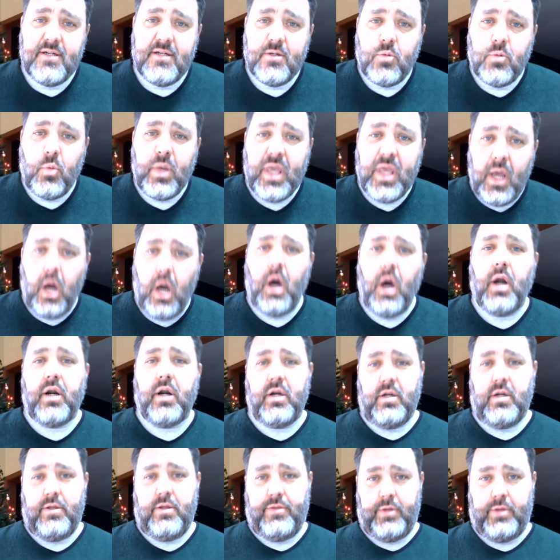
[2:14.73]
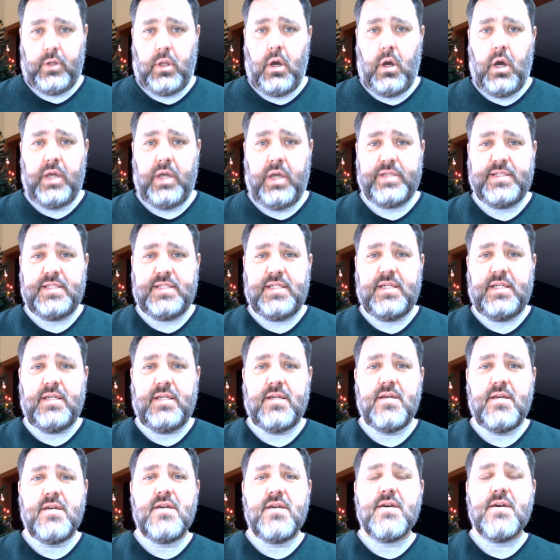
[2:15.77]
We are the lost,
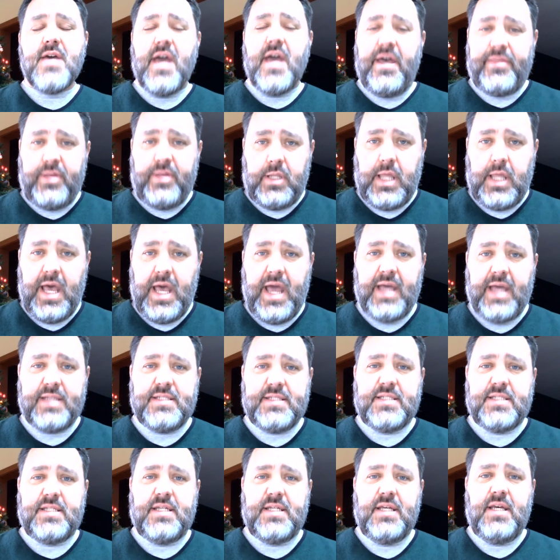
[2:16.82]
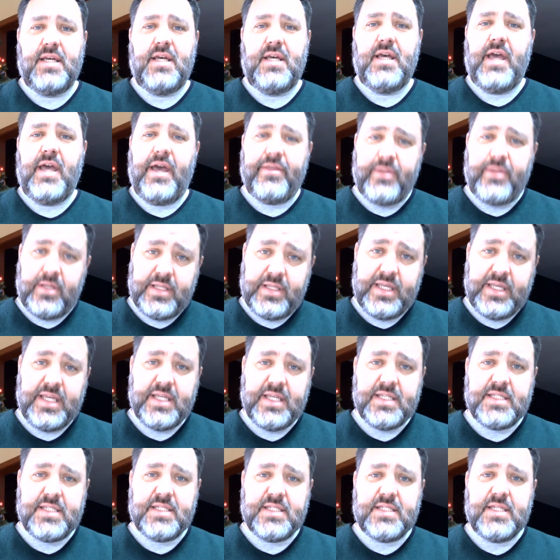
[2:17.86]
and the last, and the
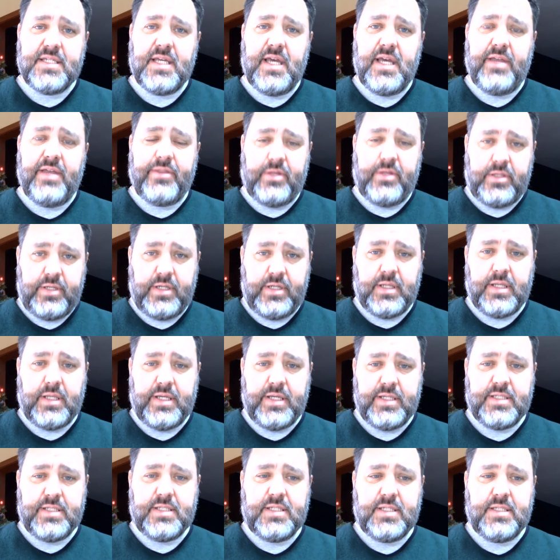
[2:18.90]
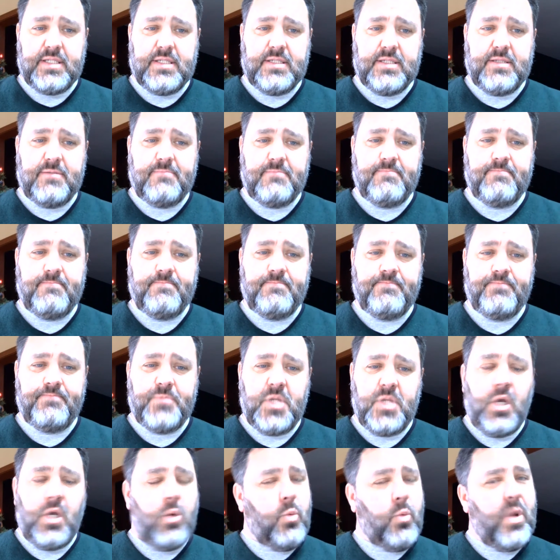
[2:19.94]
least, and the littlest.
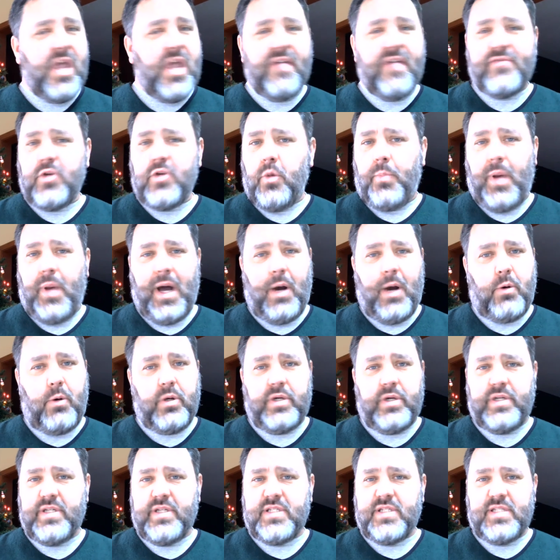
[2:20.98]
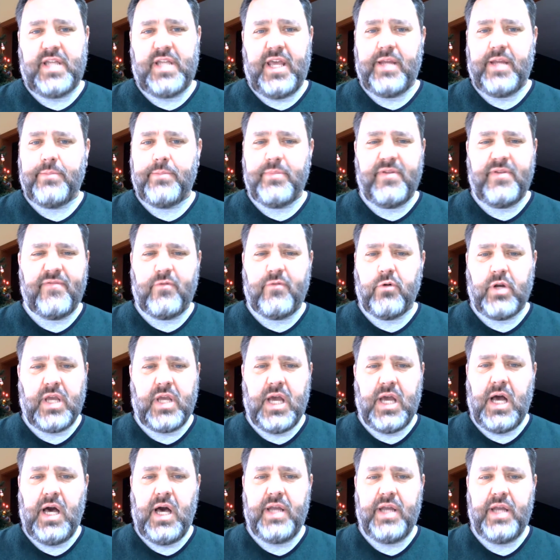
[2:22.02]
We have no power to stand before
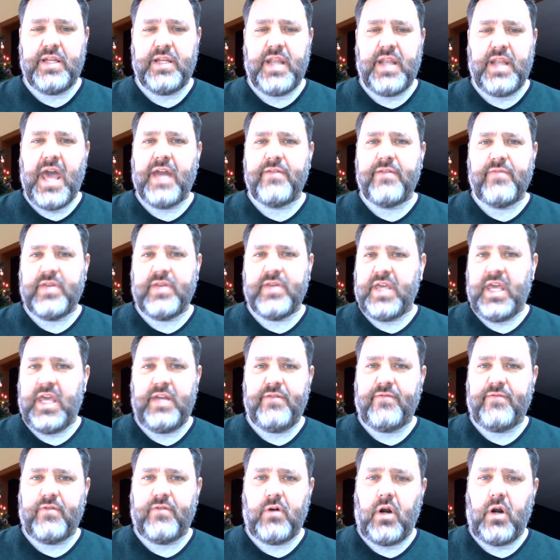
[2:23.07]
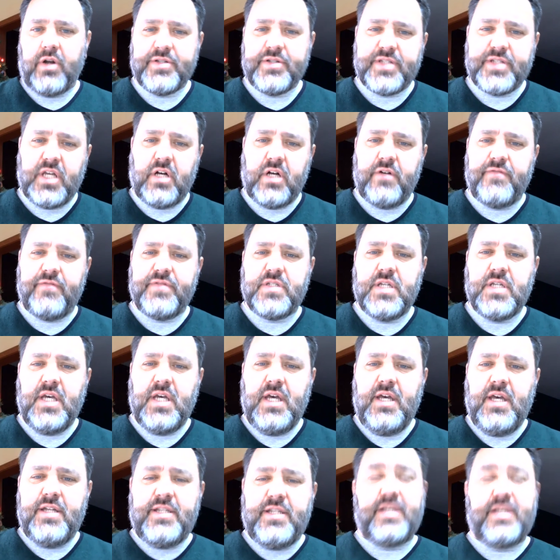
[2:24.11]
God and advocate for ourselves,
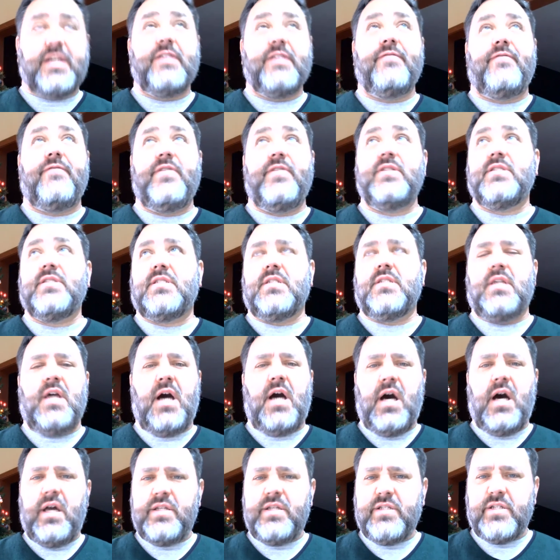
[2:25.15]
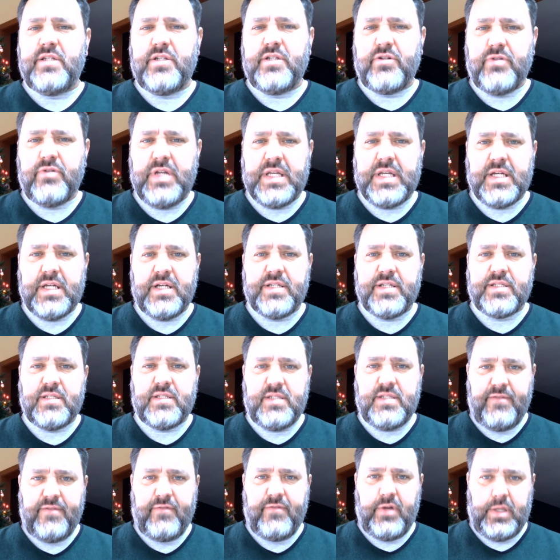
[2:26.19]
to convince God to treat us
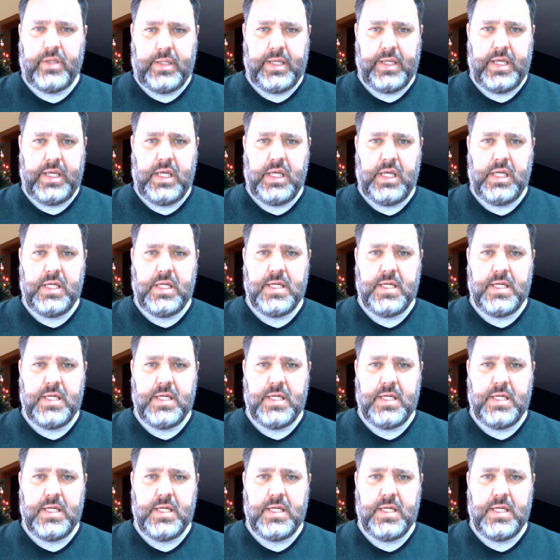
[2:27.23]
differently.